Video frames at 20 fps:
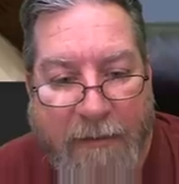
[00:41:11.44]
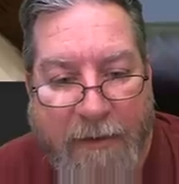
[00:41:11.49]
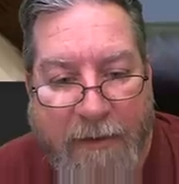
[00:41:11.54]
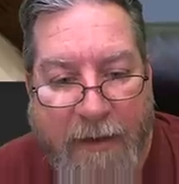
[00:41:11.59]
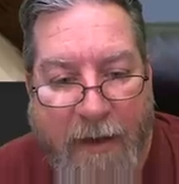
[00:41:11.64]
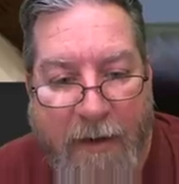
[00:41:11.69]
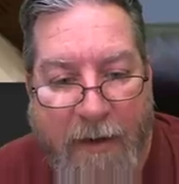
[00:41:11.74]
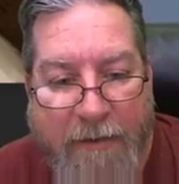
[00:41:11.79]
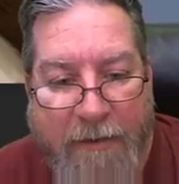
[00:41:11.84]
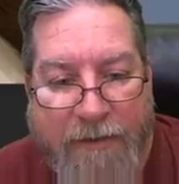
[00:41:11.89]

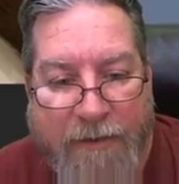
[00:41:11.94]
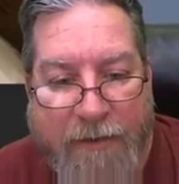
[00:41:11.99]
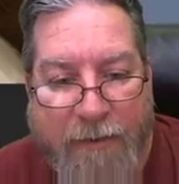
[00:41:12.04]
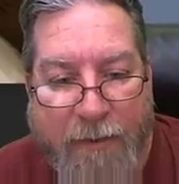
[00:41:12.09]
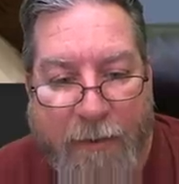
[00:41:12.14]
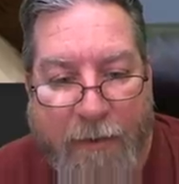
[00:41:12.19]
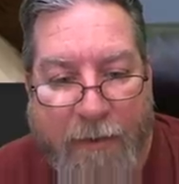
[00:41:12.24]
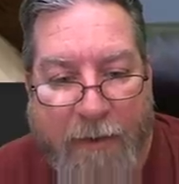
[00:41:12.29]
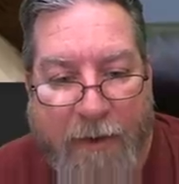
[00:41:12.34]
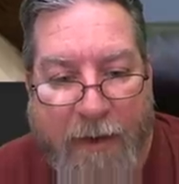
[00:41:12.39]
art
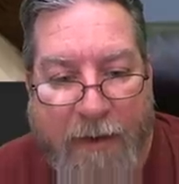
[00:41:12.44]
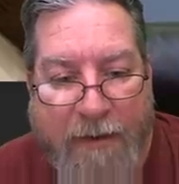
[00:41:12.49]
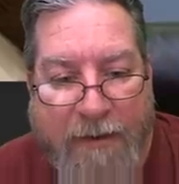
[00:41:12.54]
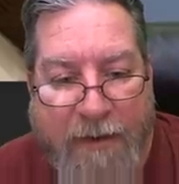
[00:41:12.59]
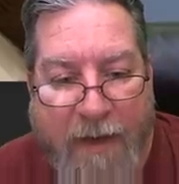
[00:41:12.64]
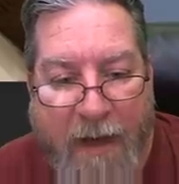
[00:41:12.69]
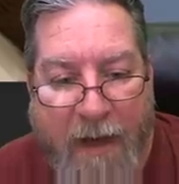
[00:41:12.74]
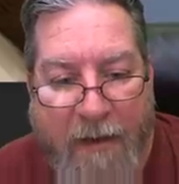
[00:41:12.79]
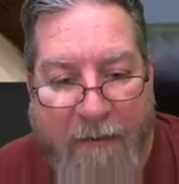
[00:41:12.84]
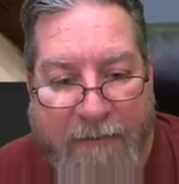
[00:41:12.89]
store as
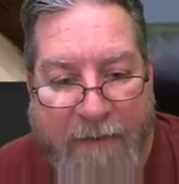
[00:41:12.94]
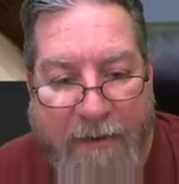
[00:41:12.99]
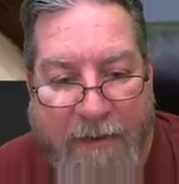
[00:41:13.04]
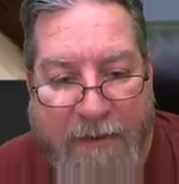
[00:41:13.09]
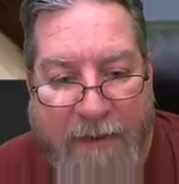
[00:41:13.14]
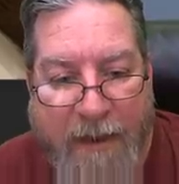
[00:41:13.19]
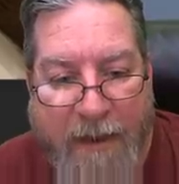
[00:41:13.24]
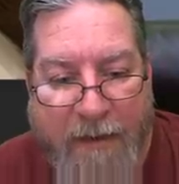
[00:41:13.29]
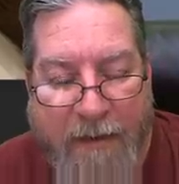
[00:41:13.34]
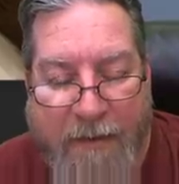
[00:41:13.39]
often
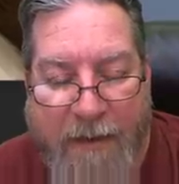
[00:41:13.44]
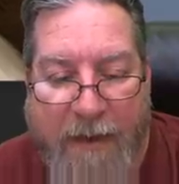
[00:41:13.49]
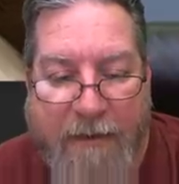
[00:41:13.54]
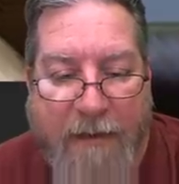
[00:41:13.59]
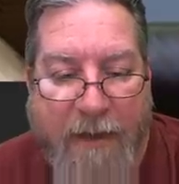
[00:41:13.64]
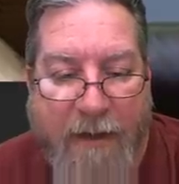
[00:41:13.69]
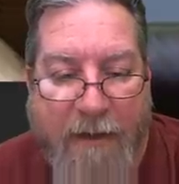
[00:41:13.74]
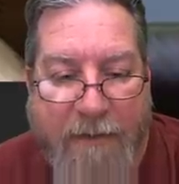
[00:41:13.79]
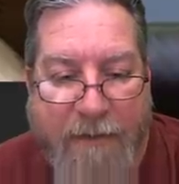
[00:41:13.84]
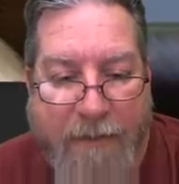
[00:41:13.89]
as I could, not
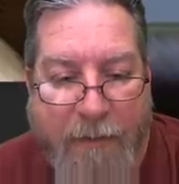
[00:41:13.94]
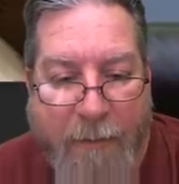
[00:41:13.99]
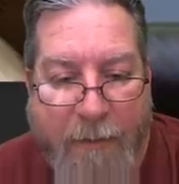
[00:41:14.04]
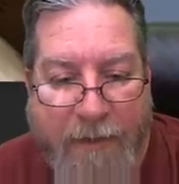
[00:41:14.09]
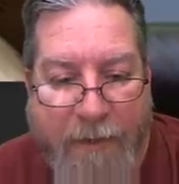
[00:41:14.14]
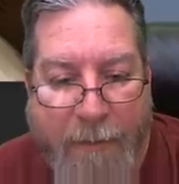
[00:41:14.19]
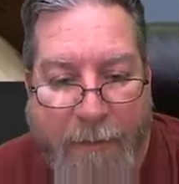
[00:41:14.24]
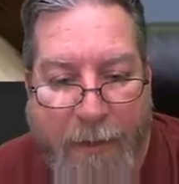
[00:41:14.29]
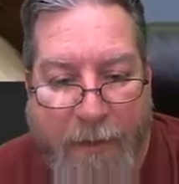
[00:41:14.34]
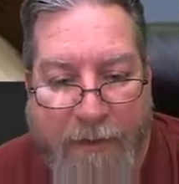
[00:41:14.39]
the art store,
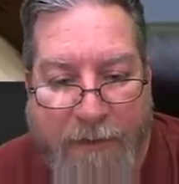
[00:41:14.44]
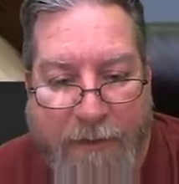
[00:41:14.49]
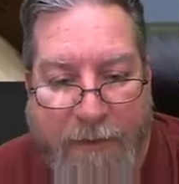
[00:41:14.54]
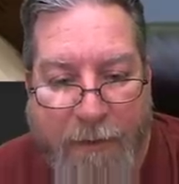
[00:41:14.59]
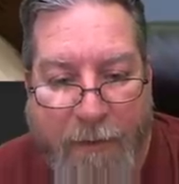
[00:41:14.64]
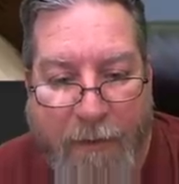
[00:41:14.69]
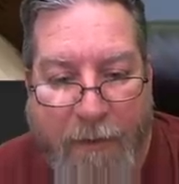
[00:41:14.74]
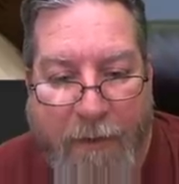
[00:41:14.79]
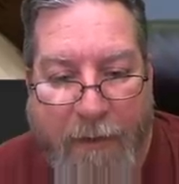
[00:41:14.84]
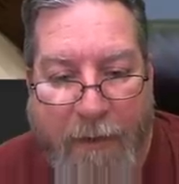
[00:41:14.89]
but the
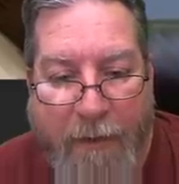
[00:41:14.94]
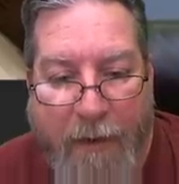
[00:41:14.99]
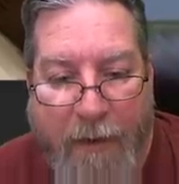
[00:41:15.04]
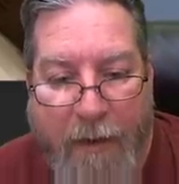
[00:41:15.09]
bookstore.